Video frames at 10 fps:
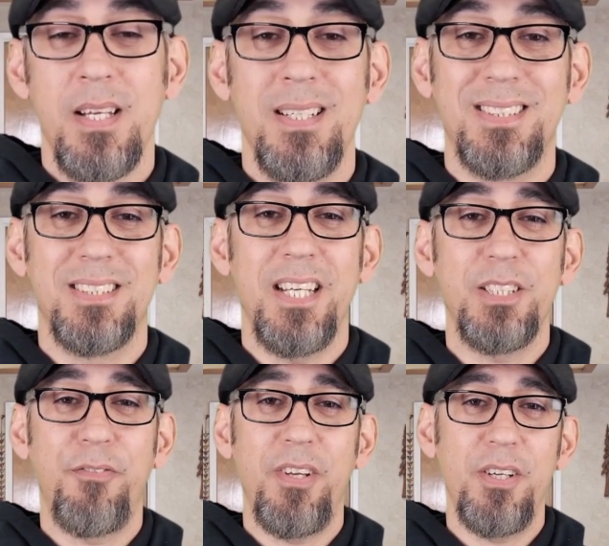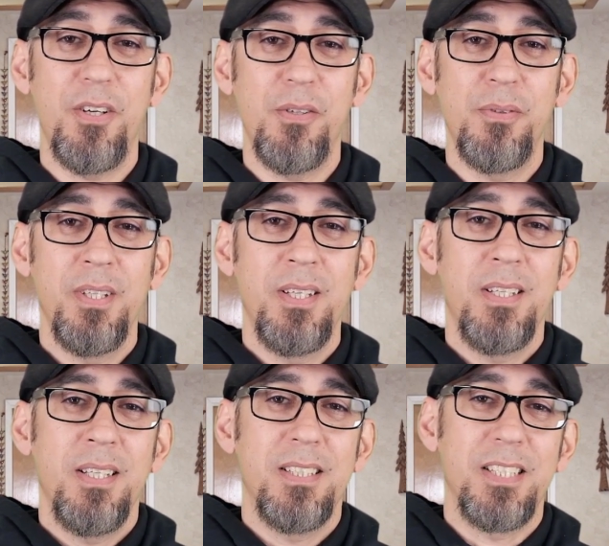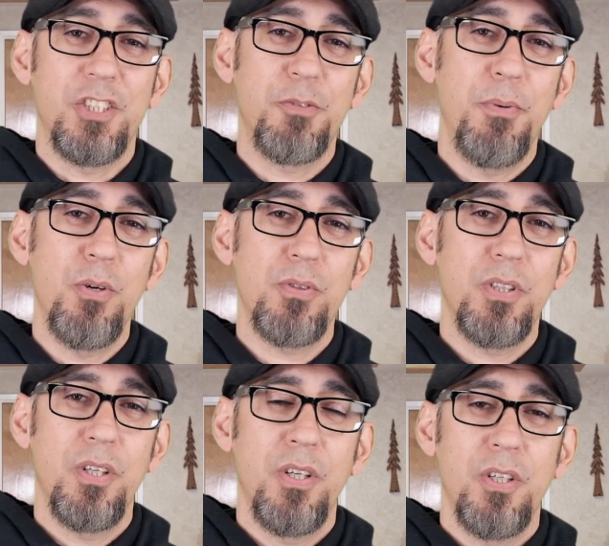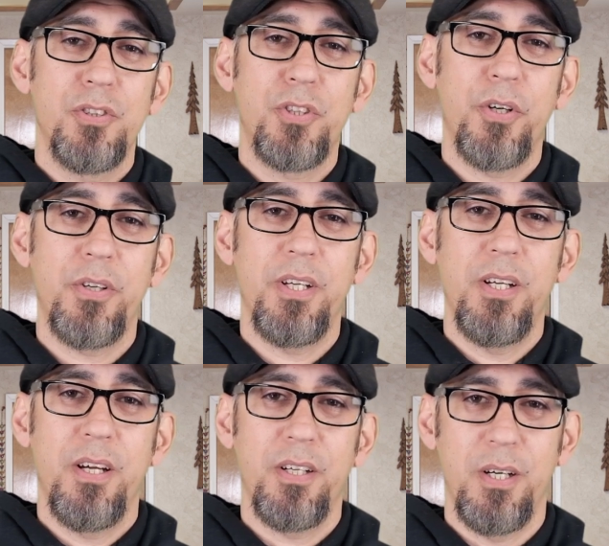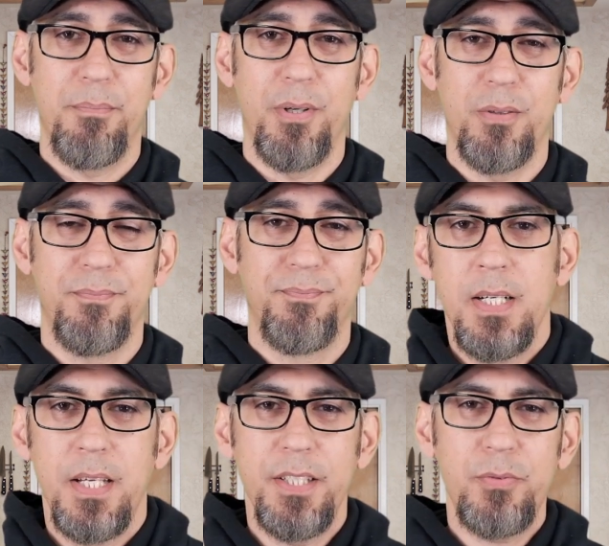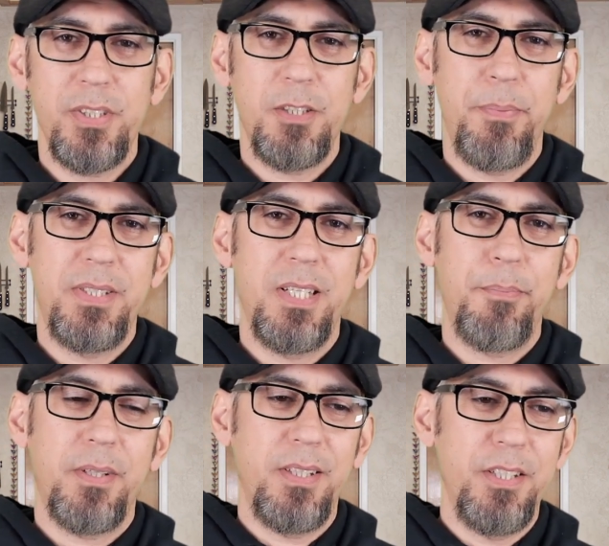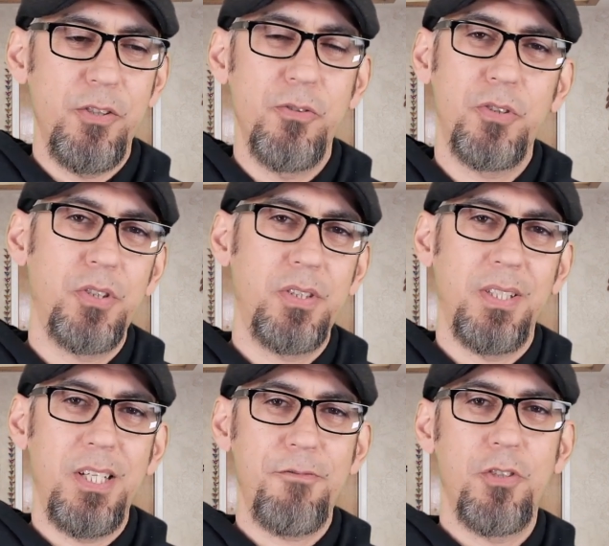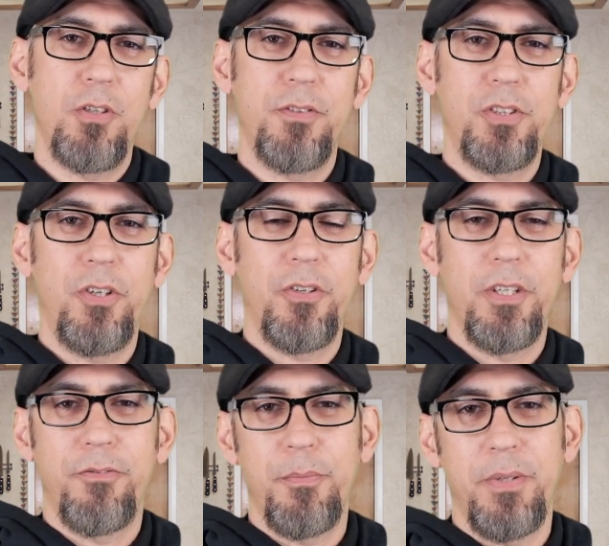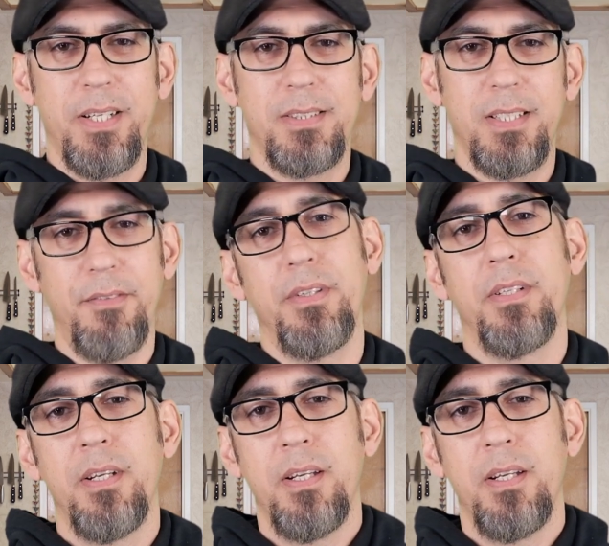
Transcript: Now, today's video is a smoked turkey gumbo. Now, this recipe typically uses the leftover turkey from Thanksgiving.